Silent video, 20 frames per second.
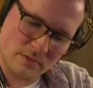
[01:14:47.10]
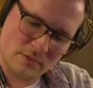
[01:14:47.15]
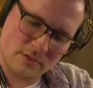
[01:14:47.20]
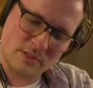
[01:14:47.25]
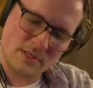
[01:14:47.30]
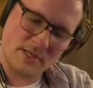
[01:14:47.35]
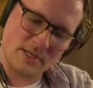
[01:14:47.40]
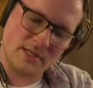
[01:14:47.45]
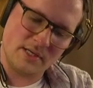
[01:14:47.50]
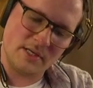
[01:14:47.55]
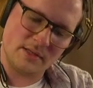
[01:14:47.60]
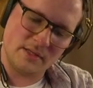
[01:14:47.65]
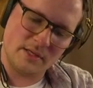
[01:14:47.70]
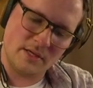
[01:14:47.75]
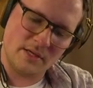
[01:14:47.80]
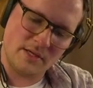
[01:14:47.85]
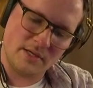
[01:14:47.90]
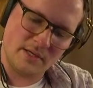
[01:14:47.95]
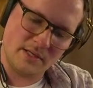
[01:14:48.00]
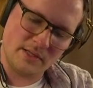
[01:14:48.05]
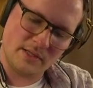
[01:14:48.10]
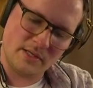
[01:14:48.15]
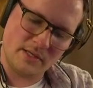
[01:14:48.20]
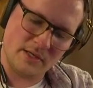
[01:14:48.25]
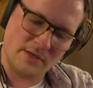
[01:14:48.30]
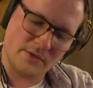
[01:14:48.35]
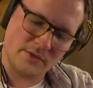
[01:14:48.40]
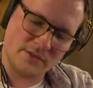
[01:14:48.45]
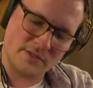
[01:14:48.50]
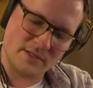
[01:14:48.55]
Kind of hit the
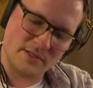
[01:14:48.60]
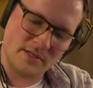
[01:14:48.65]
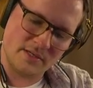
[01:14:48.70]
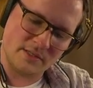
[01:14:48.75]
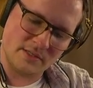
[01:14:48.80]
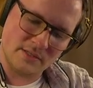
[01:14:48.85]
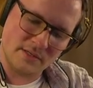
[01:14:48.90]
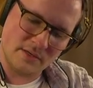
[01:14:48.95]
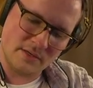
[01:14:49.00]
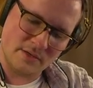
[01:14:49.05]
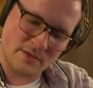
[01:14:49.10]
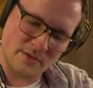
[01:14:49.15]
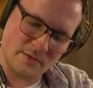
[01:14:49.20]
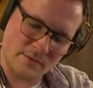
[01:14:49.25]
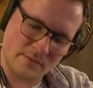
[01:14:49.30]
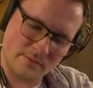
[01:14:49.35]
undersides here.